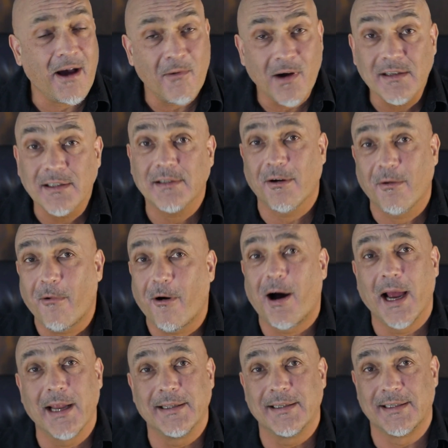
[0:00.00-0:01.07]
I was
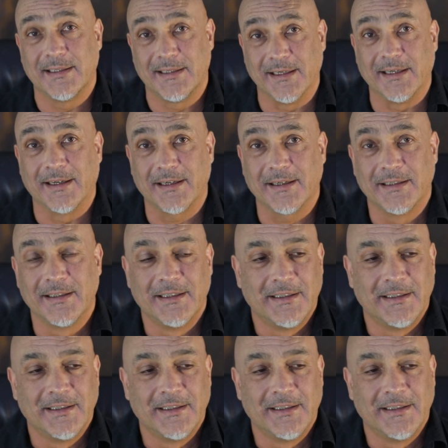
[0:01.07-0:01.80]
quite sick.